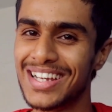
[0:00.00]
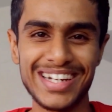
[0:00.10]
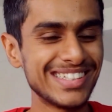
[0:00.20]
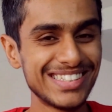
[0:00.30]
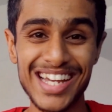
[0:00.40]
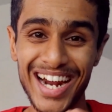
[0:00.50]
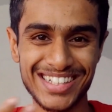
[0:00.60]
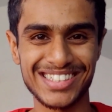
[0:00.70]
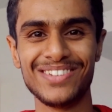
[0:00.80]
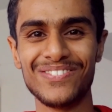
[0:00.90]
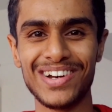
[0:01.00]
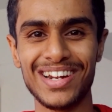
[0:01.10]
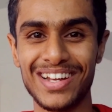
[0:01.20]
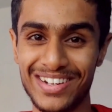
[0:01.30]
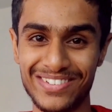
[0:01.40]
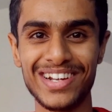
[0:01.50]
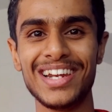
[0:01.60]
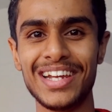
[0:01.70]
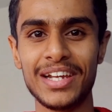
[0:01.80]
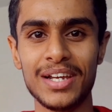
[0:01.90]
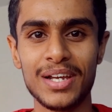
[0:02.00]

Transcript: it's that simple, really.